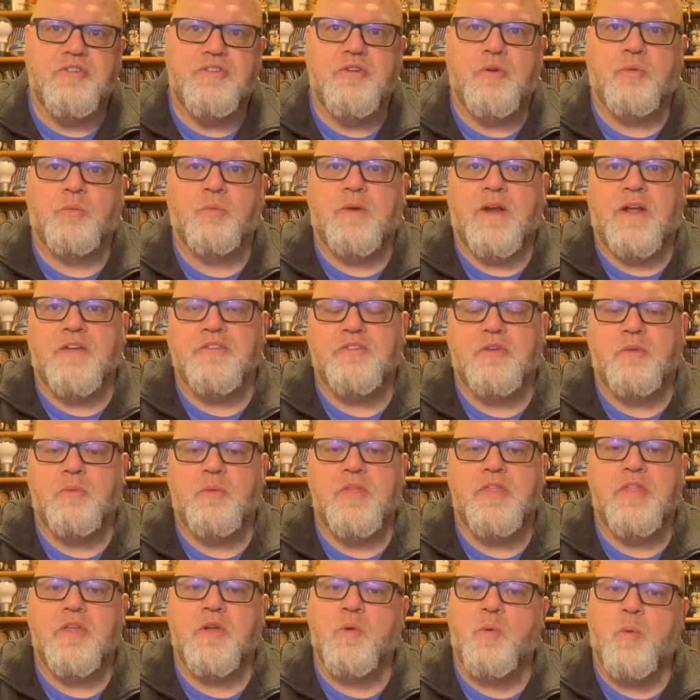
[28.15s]
to wrestle
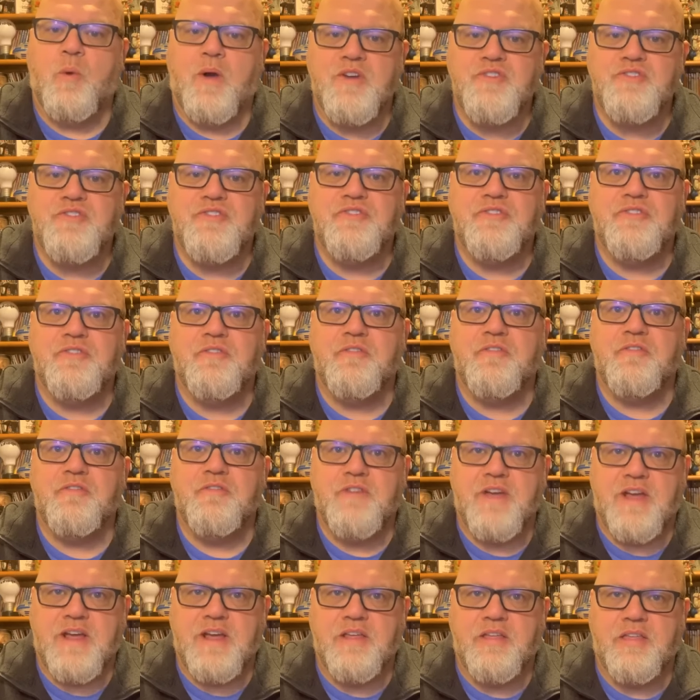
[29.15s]
with the questions of
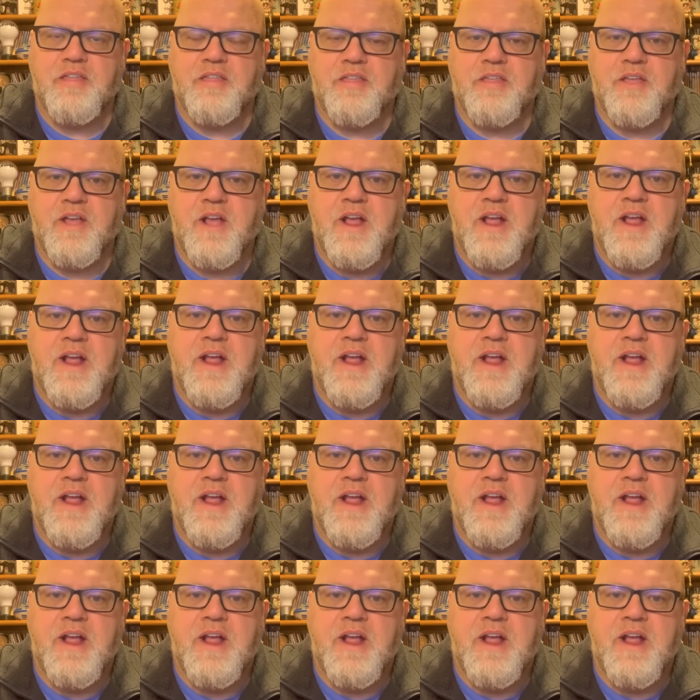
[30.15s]
faith